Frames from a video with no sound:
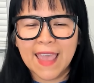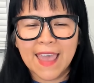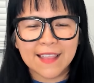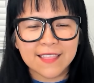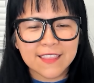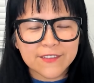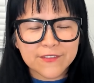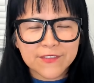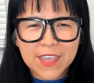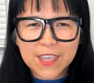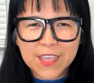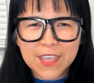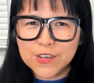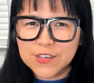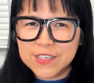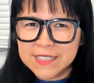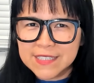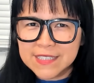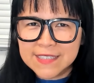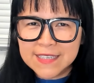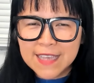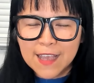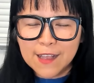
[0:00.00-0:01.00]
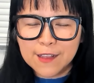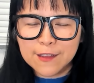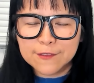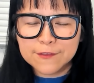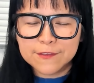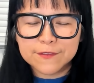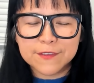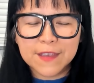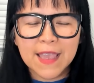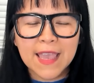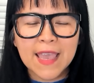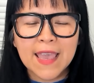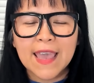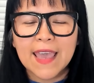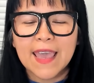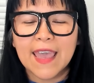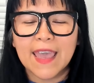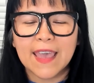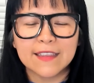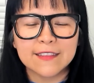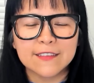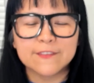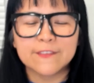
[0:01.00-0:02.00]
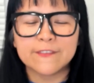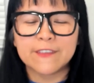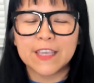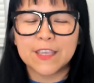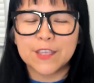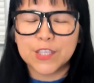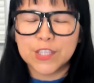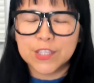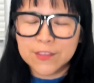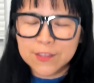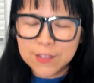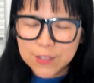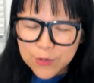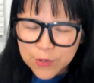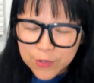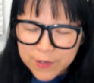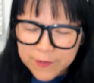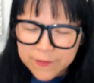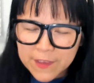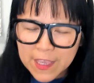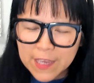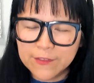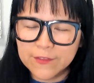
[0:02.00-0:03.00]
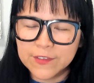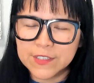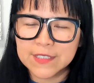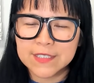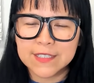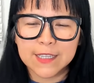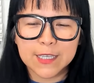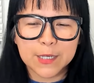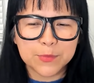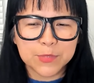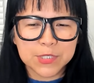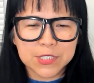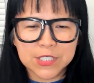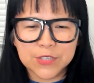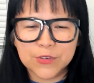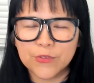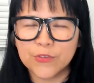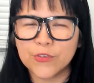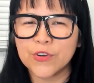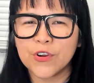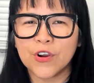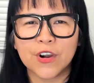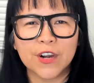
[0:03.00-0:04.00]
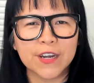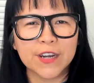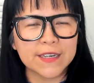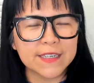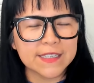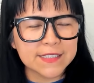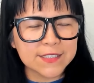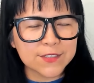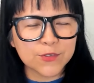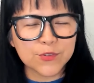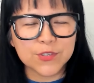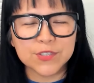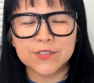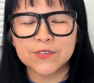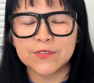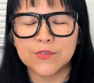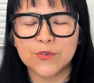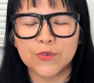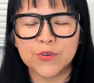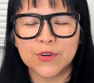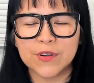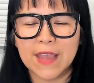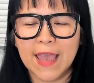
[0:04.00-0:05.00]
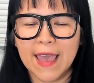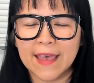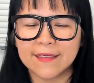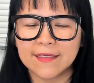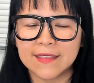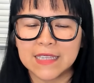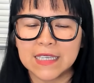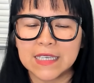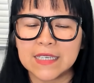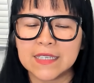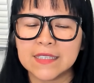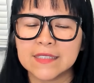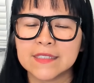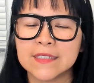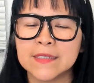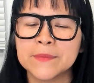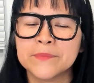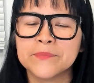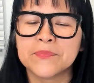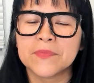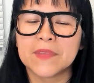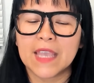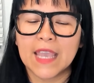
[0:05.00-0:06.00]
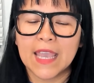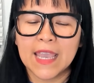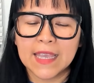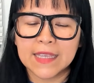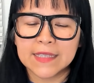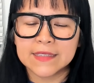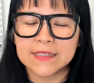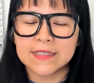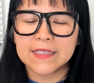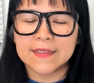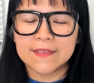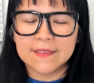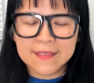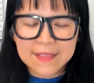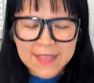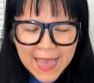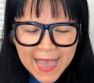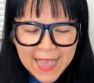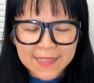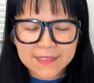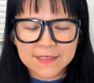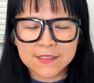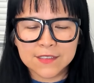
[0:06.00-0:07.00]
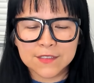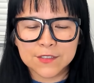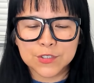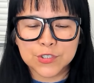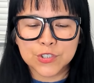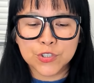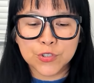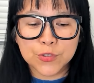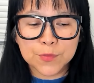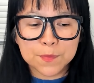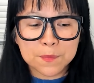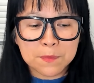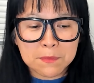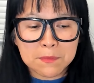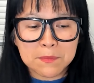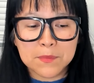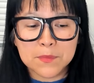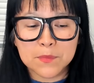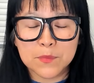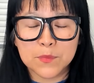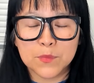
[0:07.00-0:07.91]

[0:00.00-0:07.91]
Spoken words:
Elevate yourself, elevate your favorite celebrity or artist or athlete, and that should